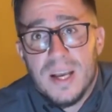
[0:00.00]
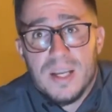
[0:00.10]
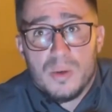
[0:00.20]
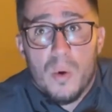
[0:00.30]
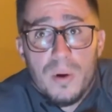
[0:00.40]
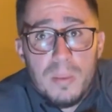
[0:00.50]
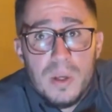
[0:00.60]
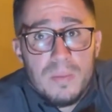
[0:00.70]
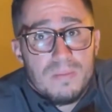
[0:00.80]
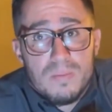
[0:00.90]
is going to
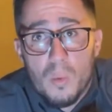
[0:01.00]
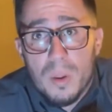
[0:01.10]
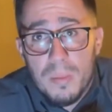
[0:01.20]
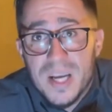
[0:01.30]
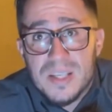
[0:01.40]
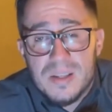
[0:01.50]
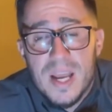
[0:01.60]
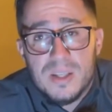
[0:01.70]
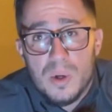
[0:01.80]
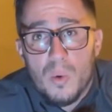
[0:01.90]
be one of the biggest
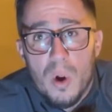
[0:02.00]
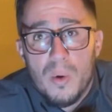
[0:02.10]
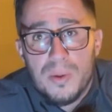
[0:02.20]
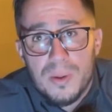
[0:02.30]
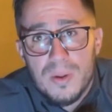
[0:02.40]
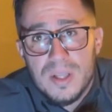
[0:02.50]
states in growth.